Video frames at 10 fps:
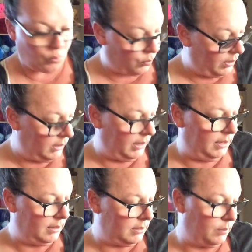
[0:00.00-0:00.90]

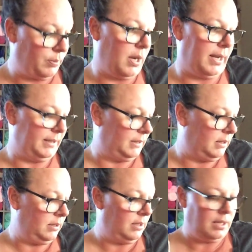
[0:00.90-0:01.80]
really surprised
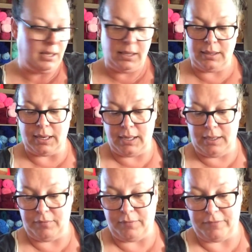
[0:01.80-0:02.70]
that I
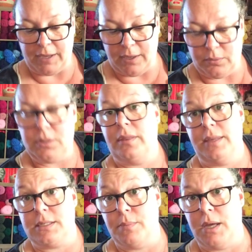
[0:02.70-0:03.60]
even found
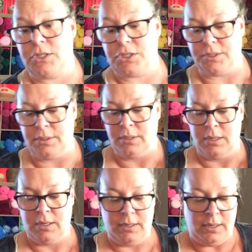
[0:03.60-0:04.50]
this much.
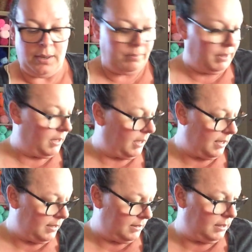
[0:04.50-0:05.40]

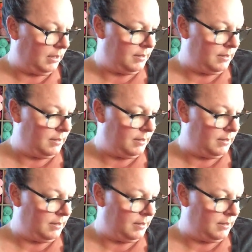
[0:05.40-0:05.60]
Because